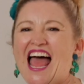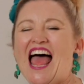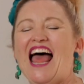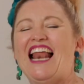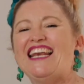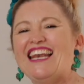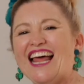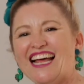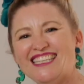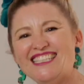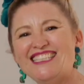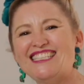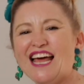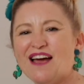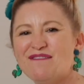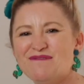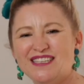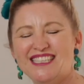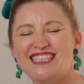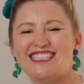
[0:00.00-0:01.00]
Let's tap
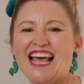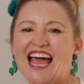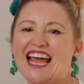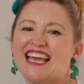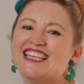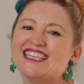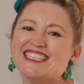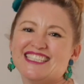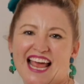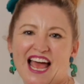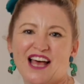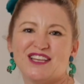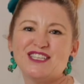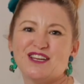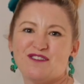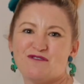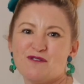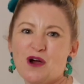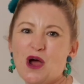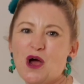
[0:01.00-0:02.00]
and say the sounds
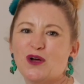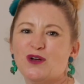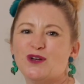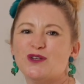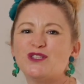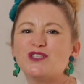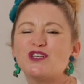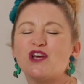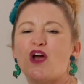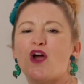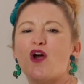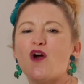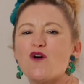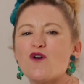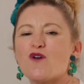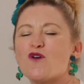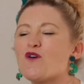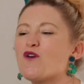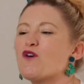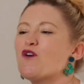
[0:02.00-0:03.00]
in rose.
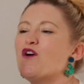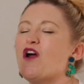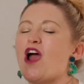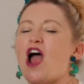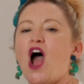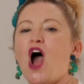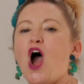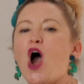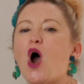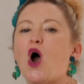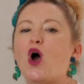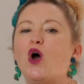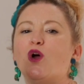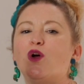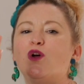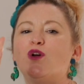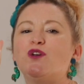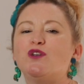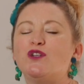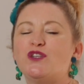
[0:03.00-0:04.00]
O,
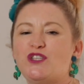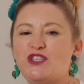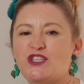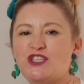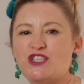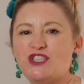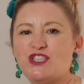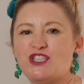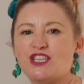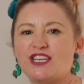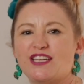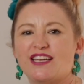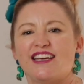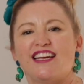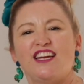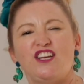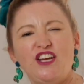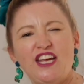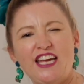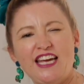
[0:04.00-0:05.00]
Z.
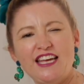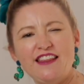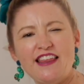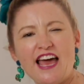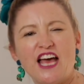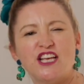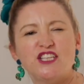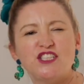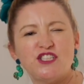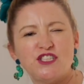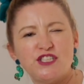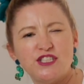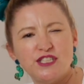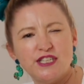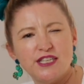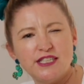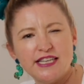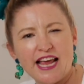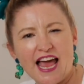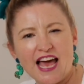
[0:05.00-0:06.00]
Can you hear that Z
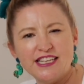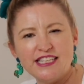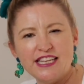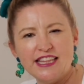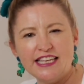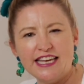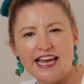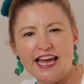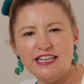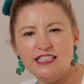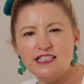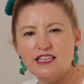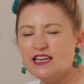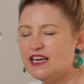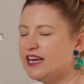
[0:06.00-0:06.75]
sound at the end?